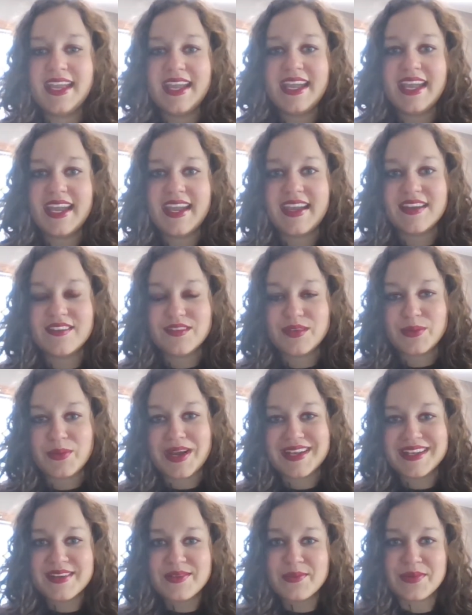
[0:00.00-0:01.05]
Hey
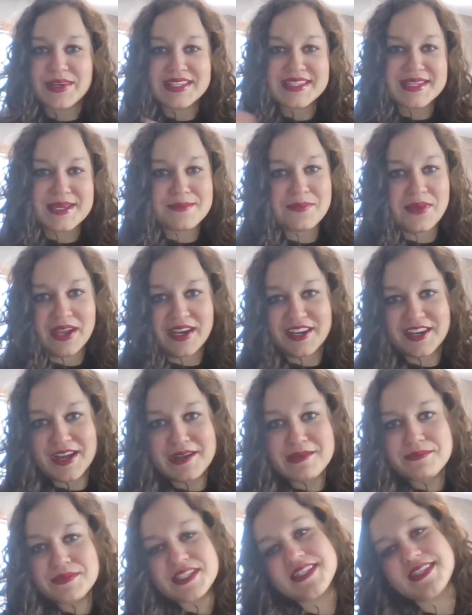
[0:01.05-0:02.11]
everyone, what's up
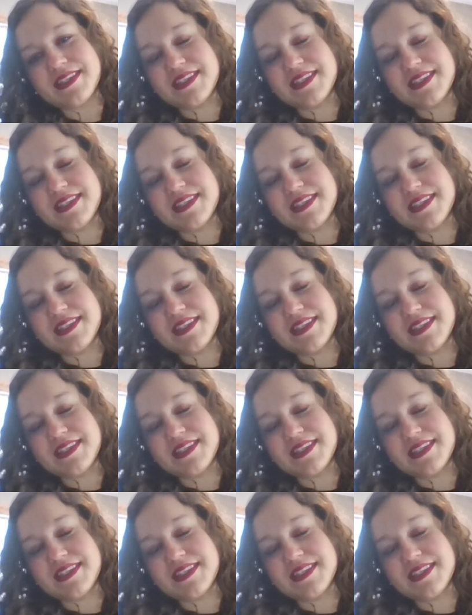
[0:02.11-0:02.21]
buttercups?